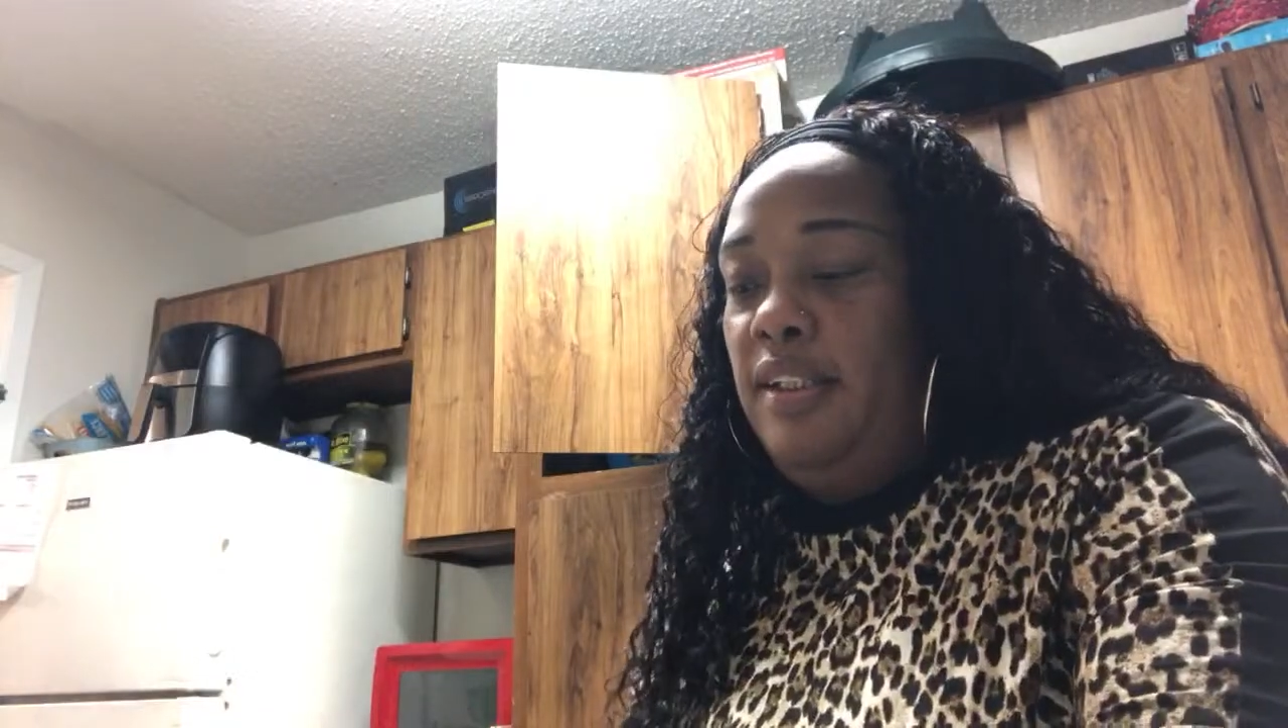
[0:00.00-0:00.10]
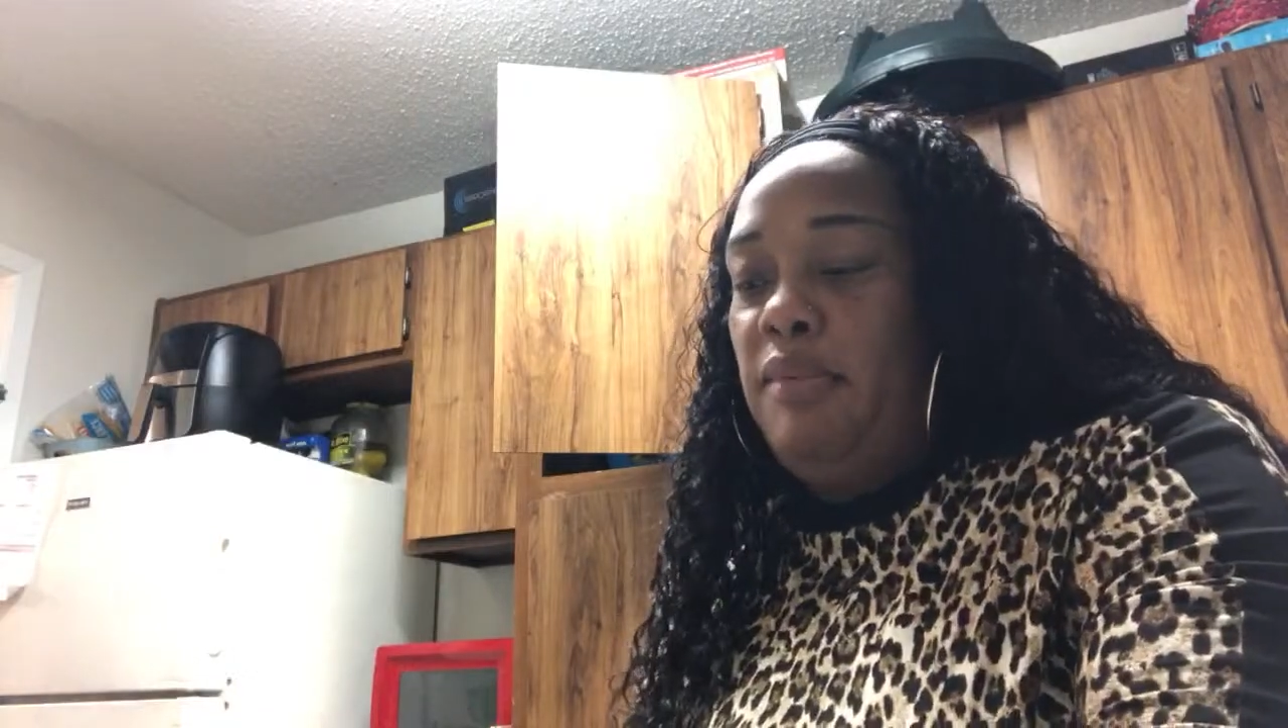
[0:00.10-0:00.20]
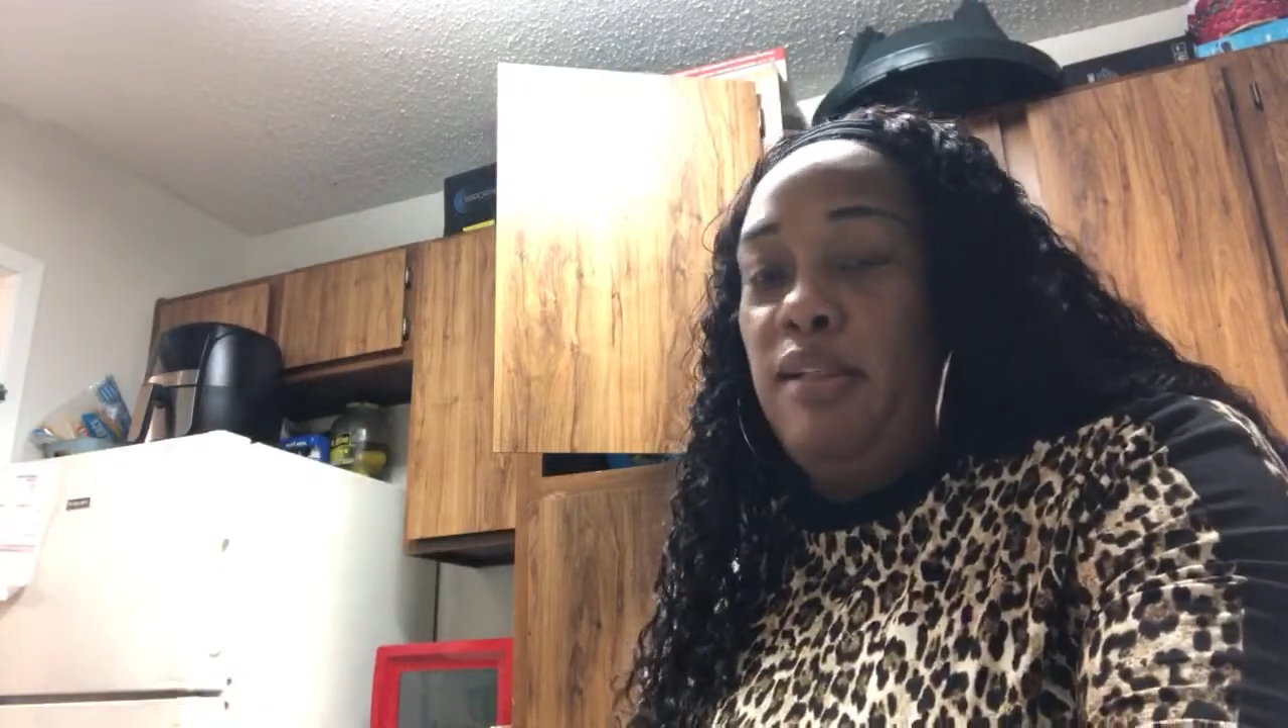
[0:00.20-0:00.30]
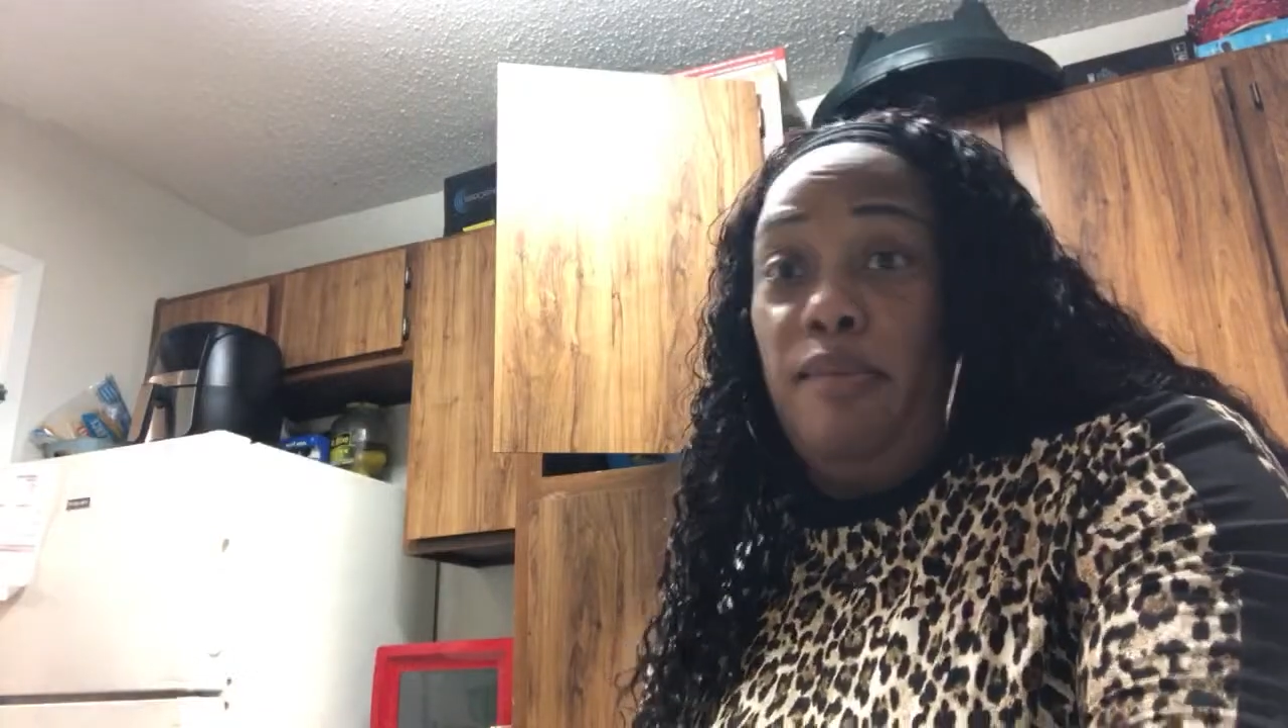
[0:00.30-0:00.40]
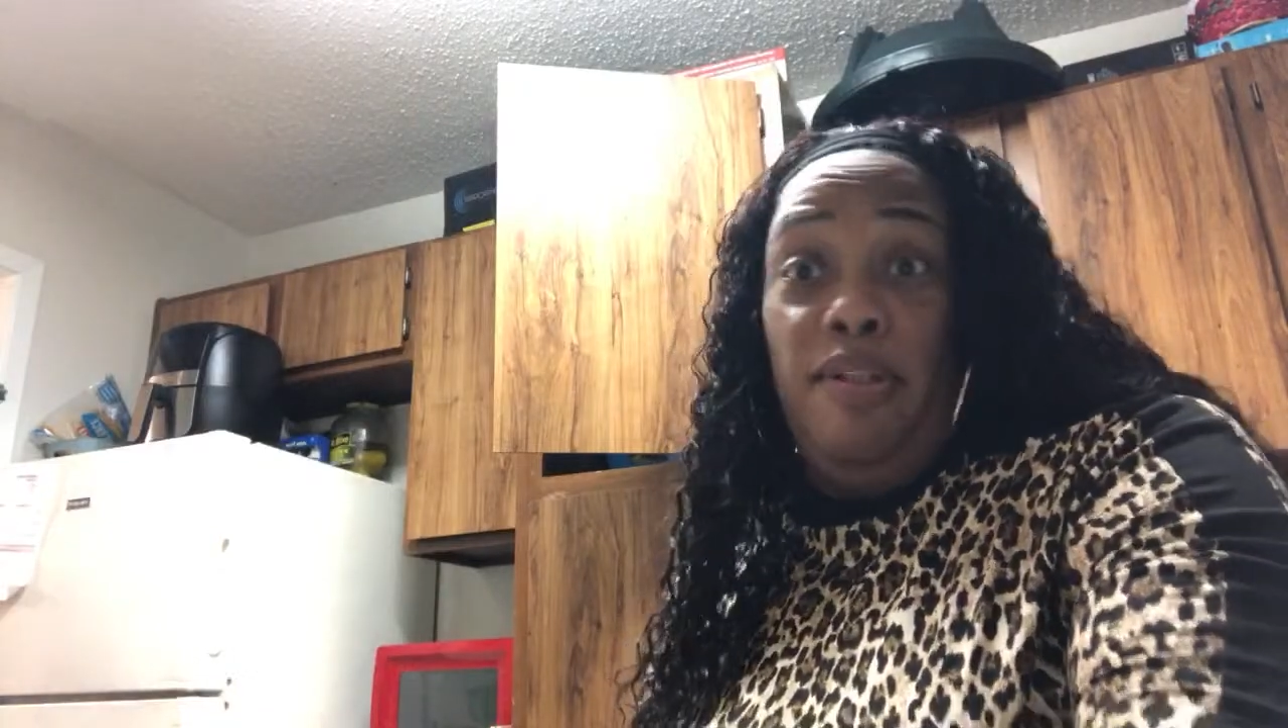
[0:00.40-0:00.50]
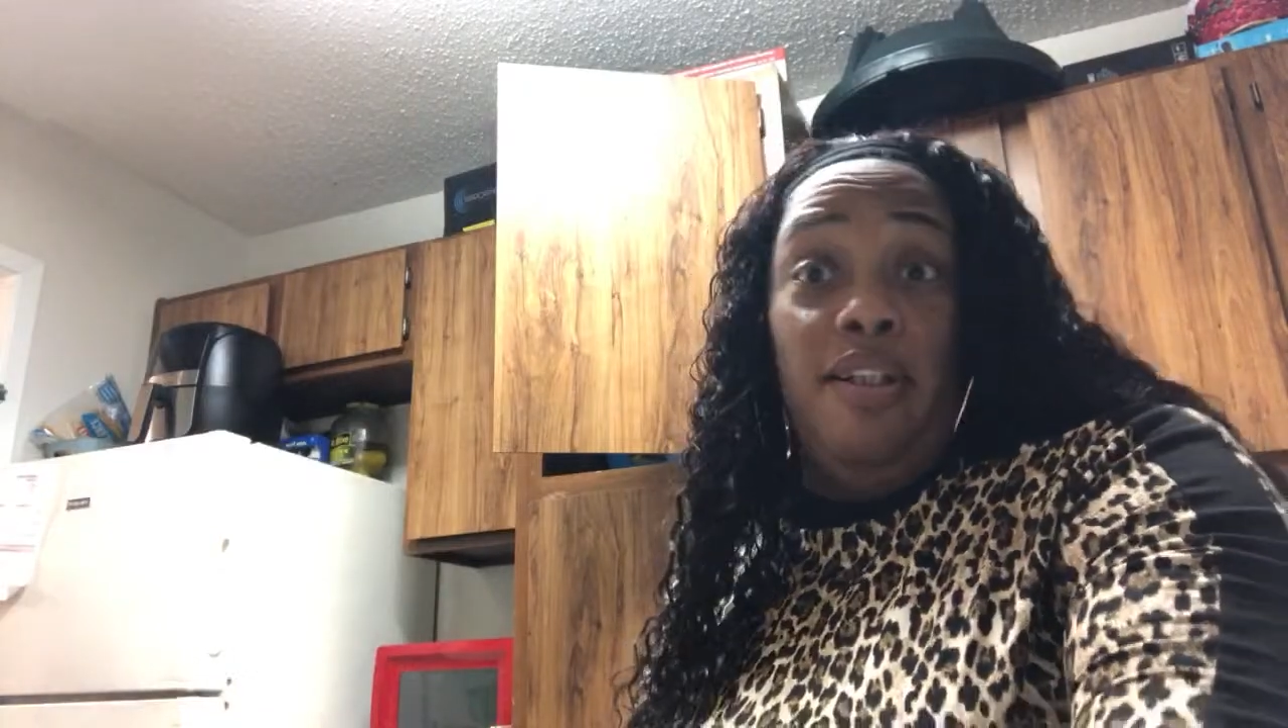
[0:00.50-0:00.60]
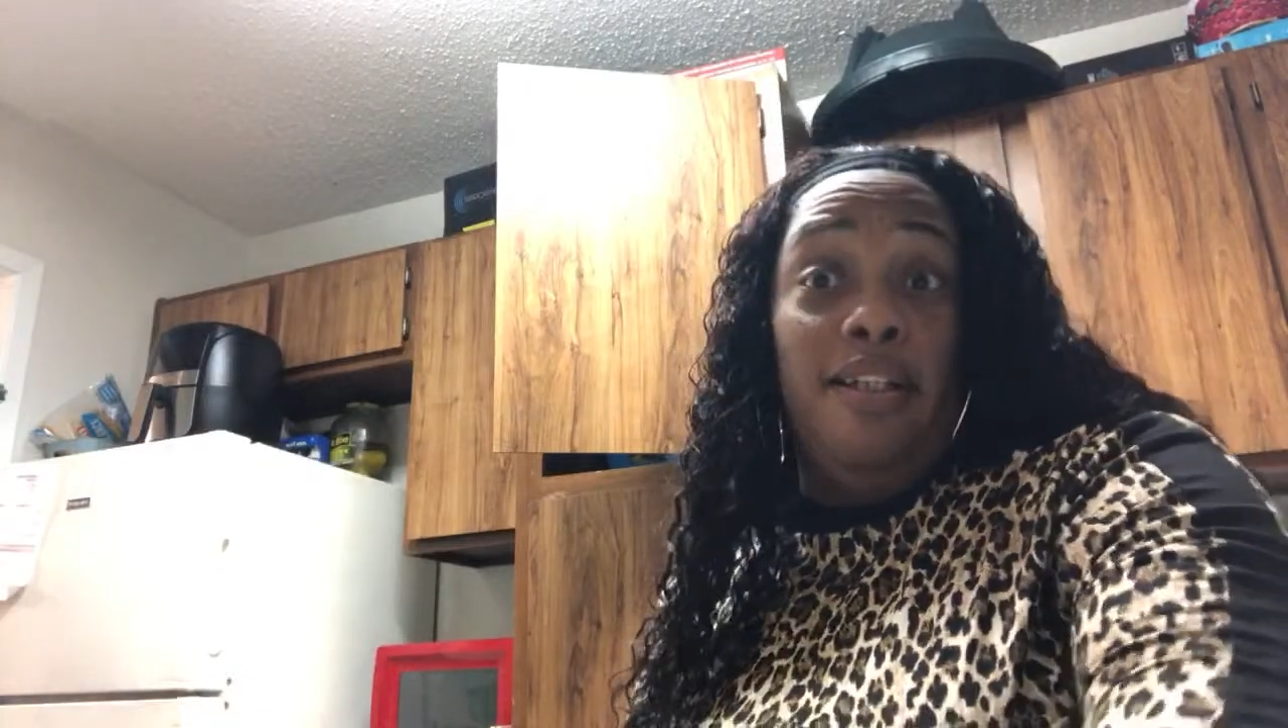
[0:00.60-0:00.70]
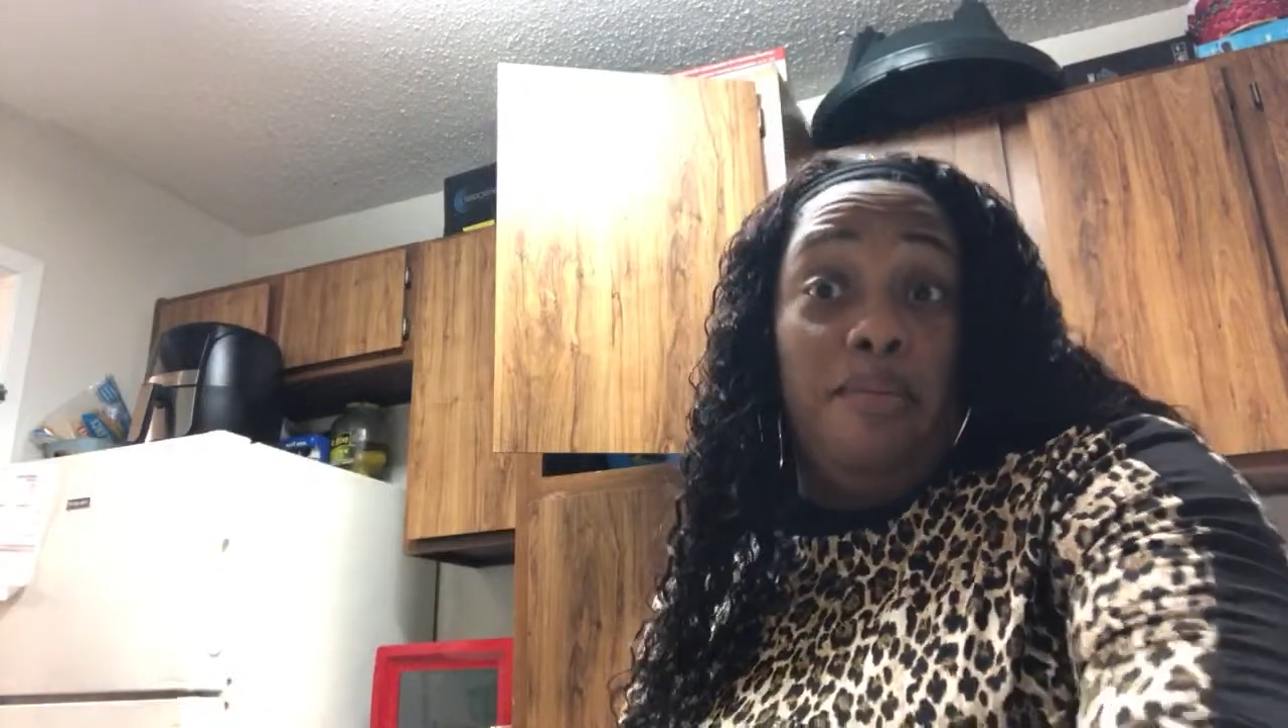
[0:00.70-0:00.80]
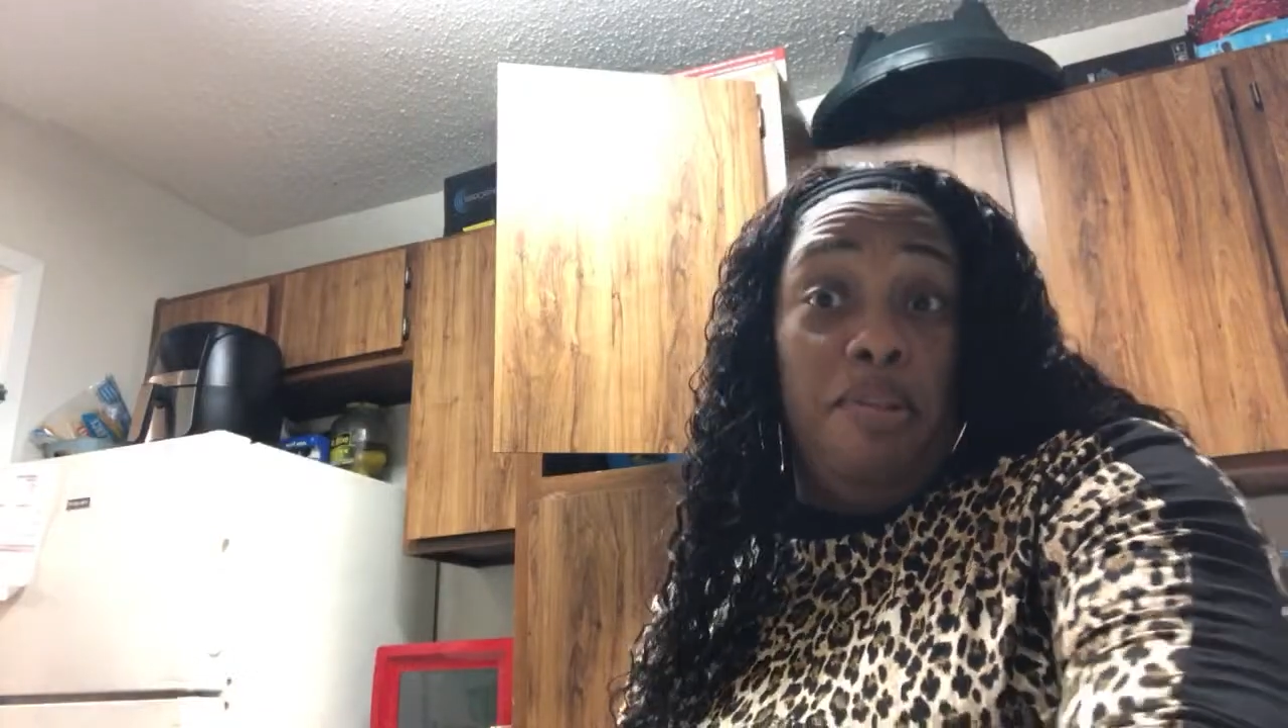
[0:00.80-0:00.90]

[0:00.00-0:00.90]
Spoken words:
And sometimes I'll be looking at the